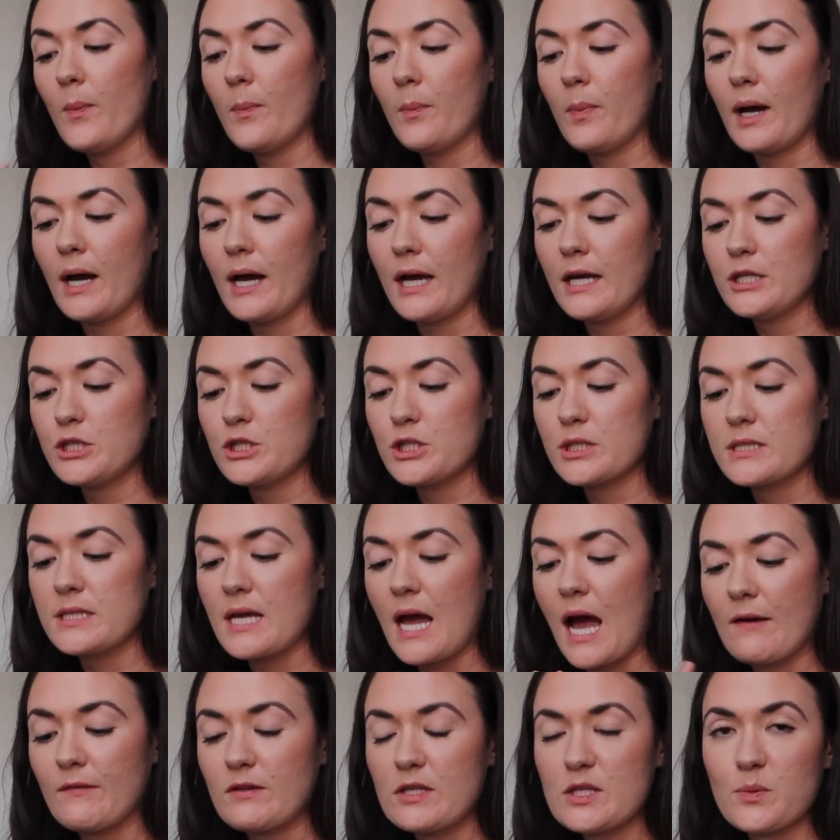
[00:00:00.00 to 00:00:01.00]
But just
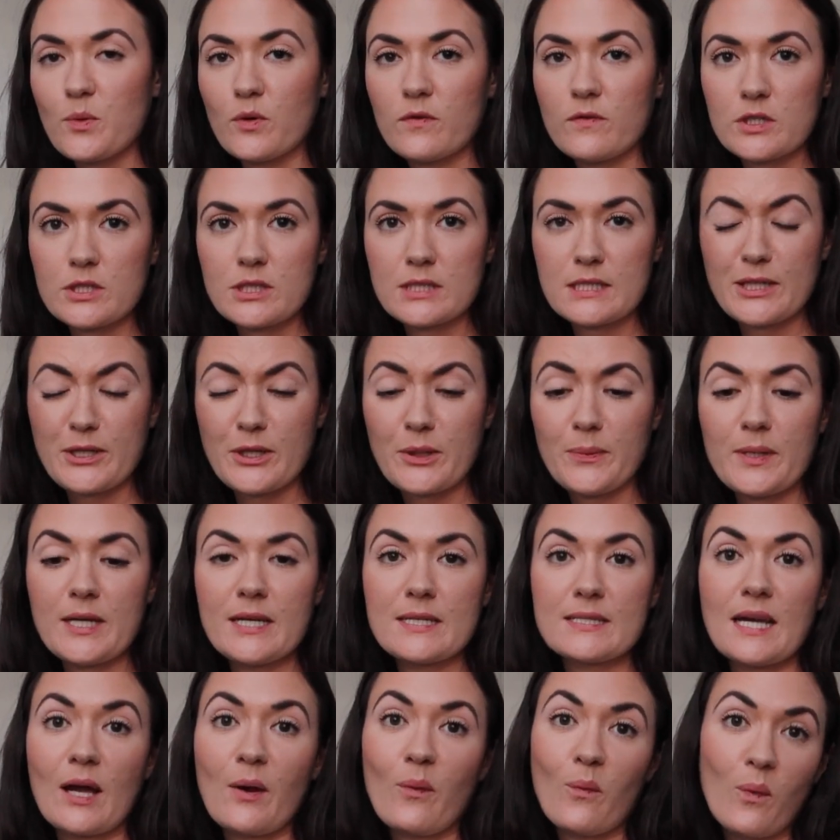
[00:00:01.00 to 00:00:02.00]
having some more versatility
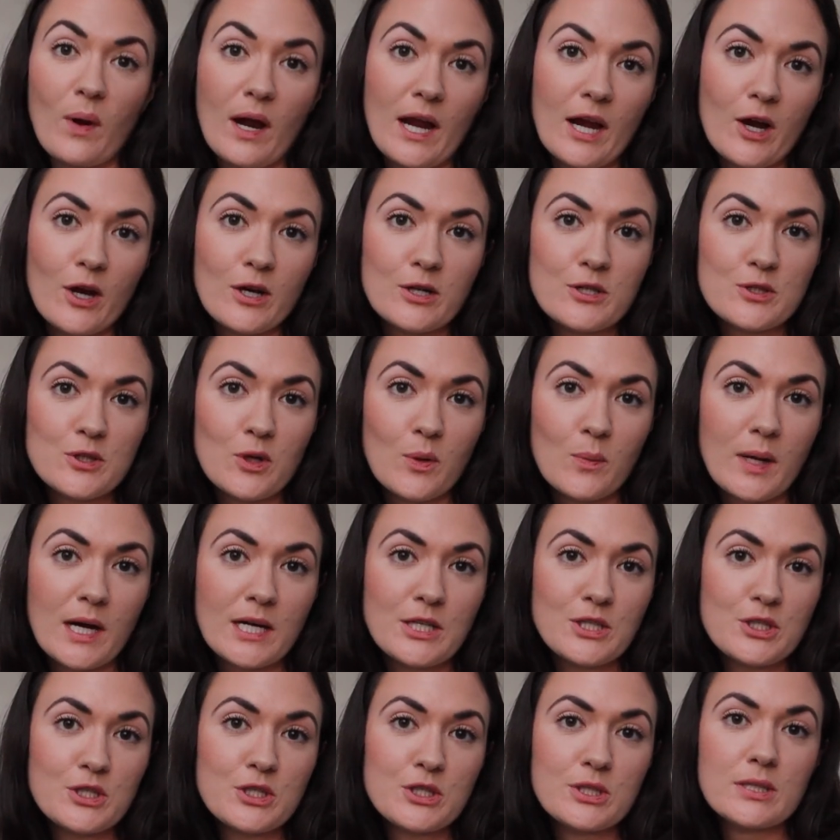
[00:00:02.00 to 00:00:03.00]
because I wear so
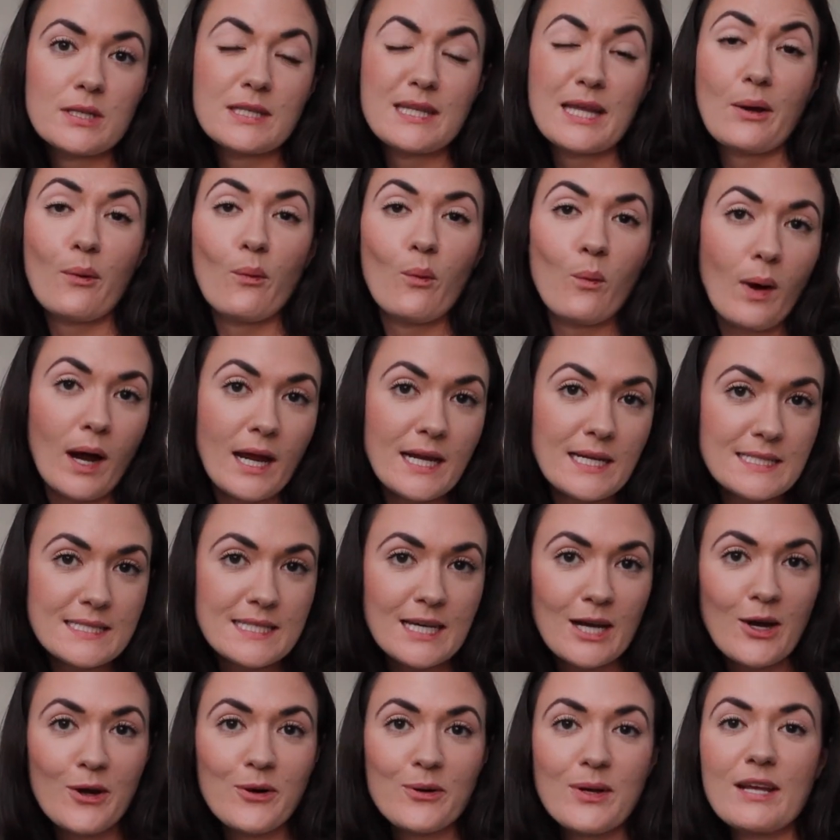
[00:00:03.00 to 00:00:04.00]
much like white
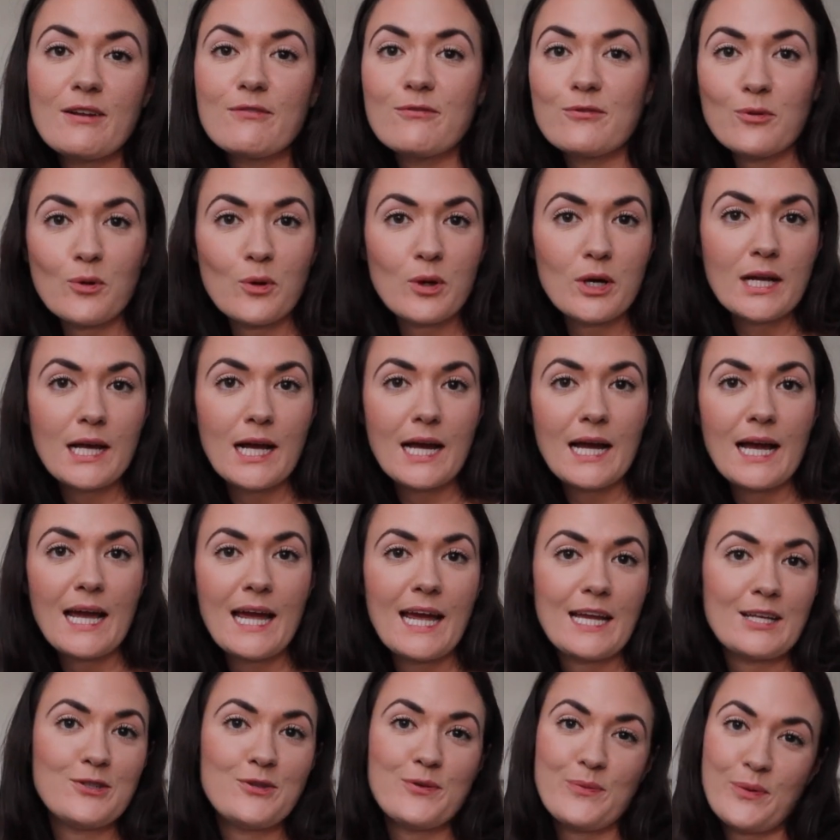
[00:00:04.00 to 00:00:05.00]
down in Florida,
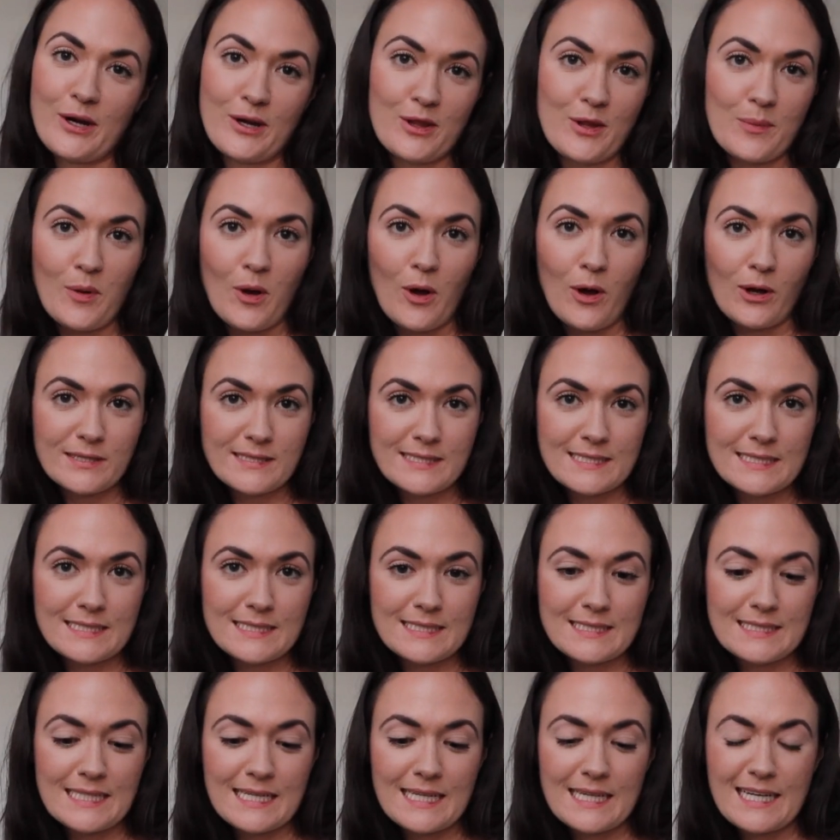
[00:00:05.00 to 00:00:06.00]
and you wear them all
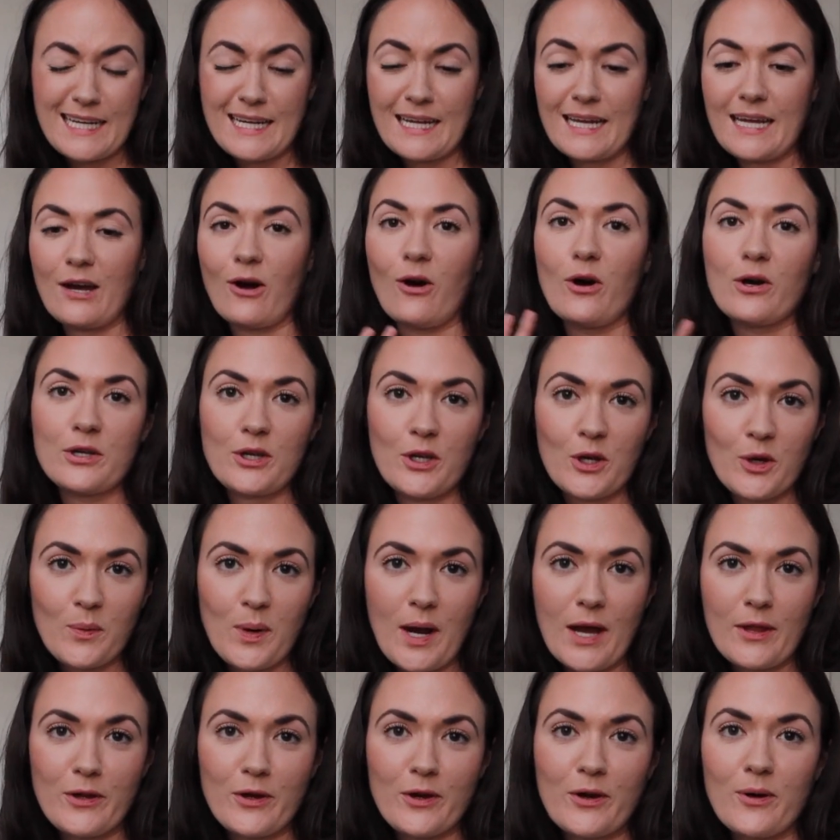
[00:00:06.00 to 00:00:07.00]
season, all year
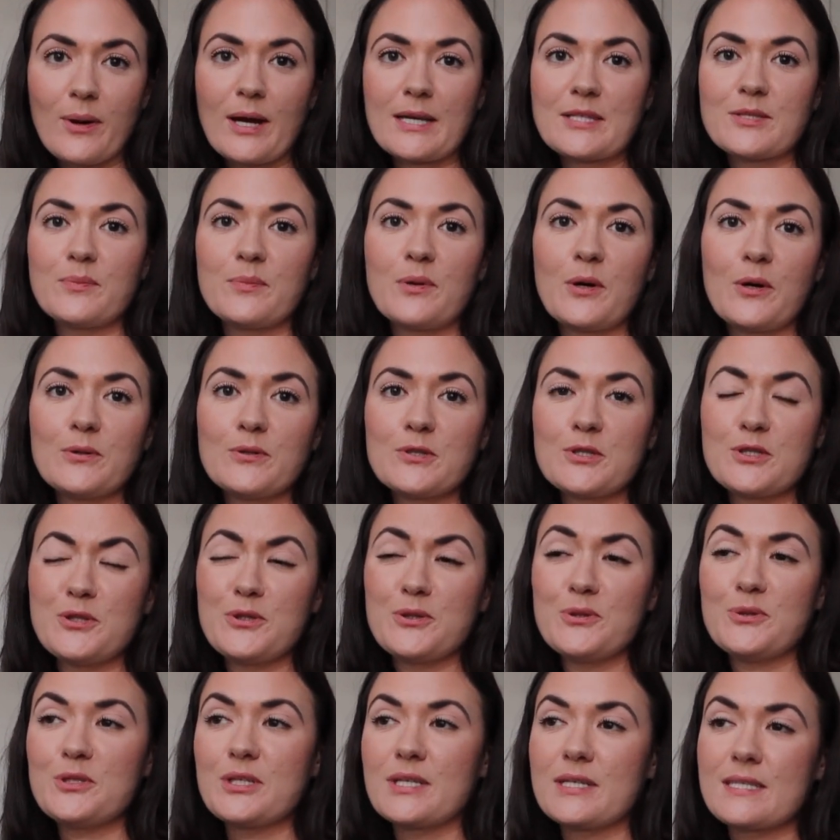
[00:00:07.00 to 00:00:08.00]
rather, as opposed
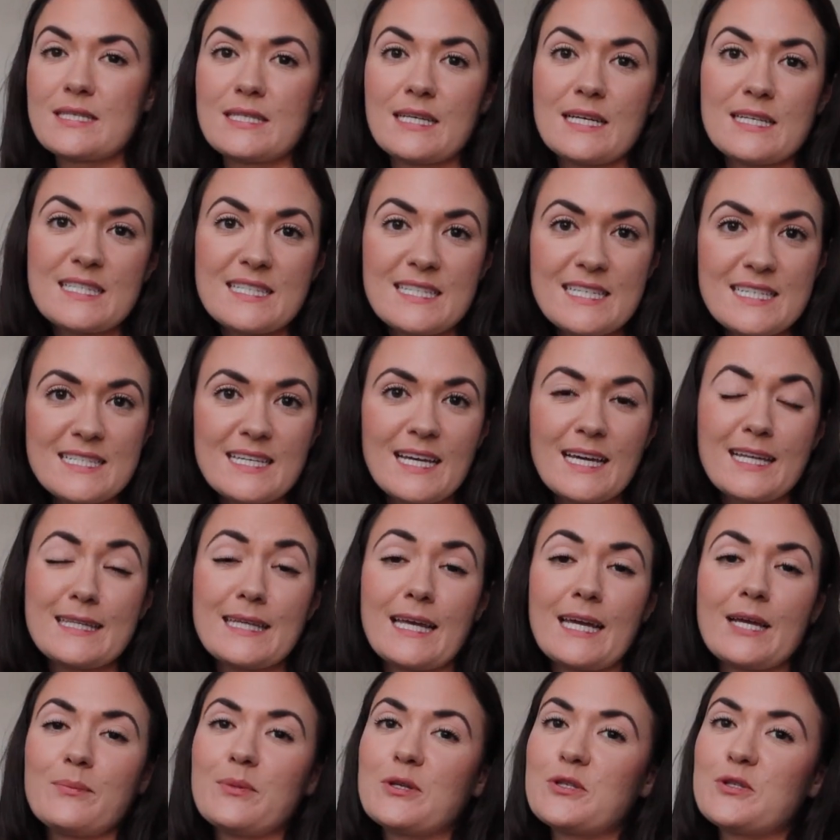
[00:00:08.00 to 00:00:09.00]
to just a season,
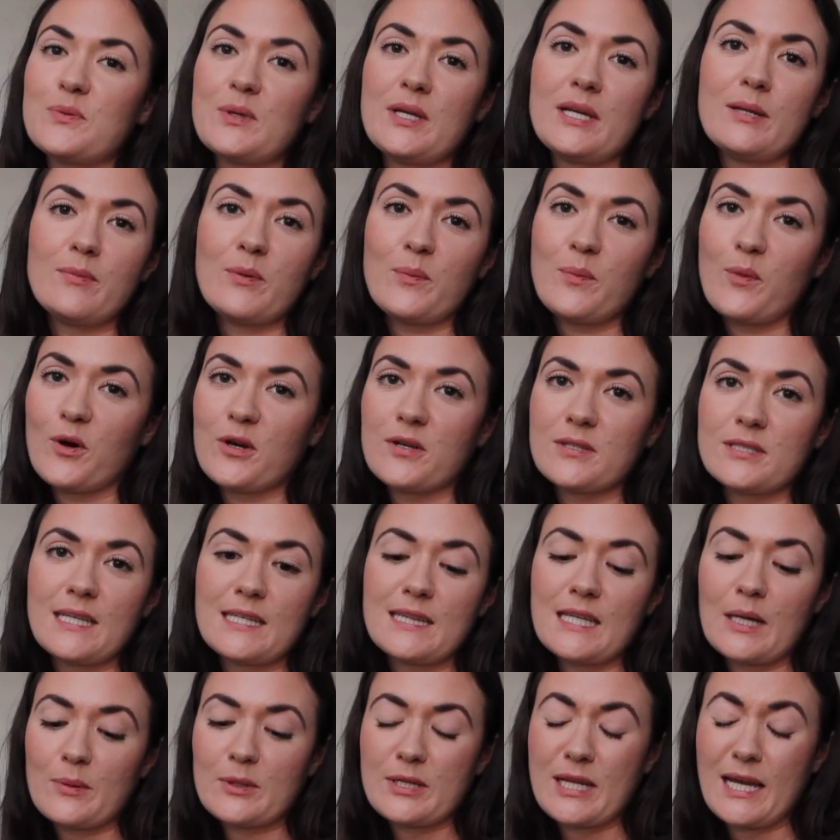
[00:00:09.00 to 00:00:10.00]
like between Memorial
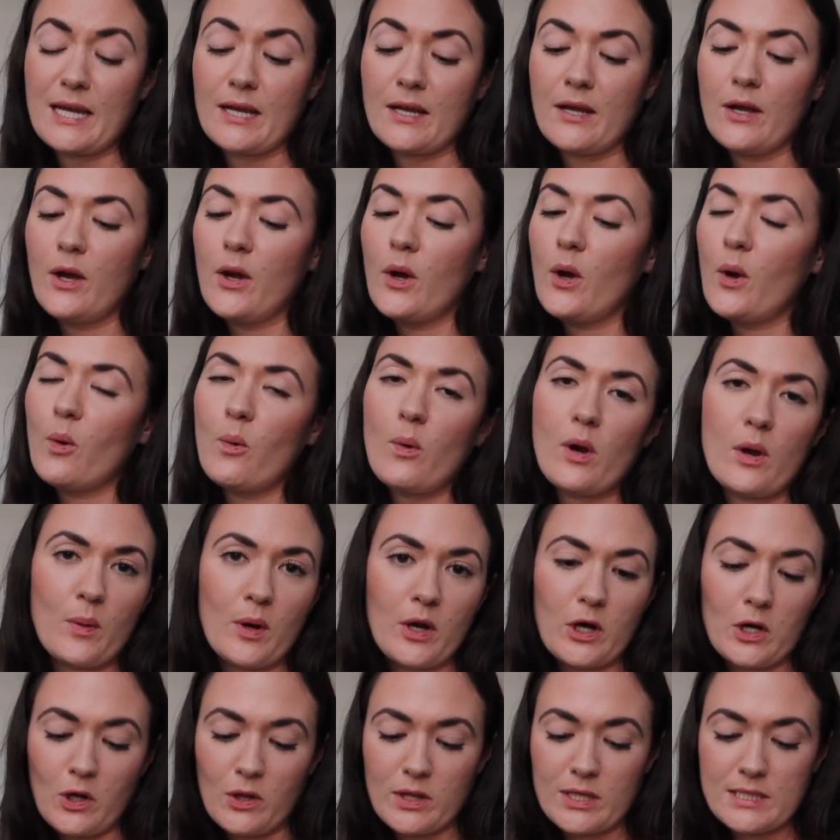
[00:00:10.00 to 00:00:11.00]
Day, Labor Day, we
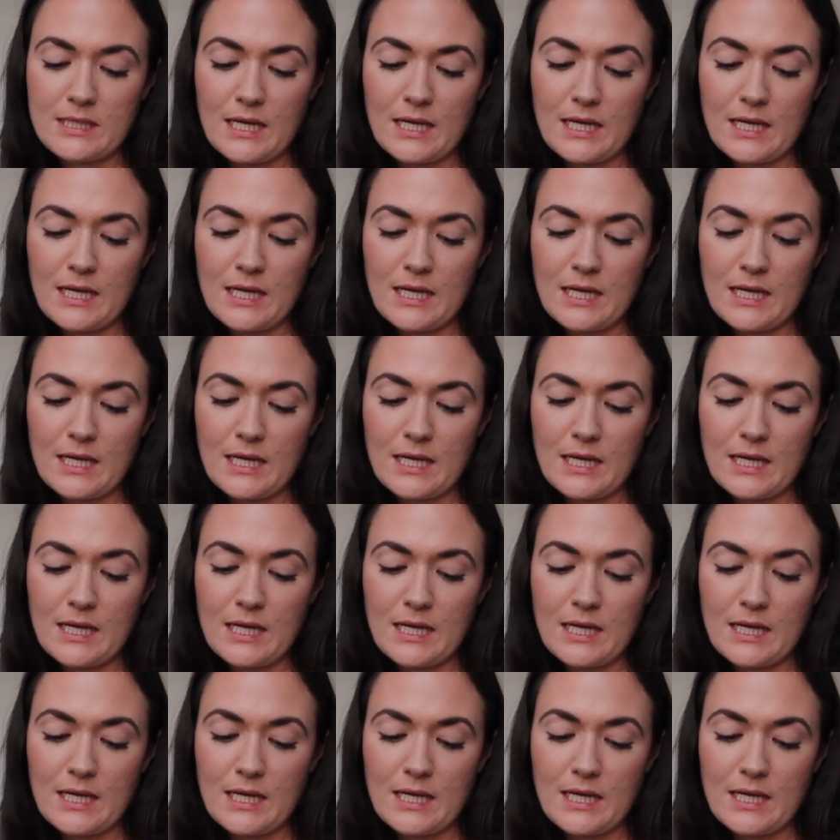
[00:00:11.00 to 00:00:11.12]
wear it all the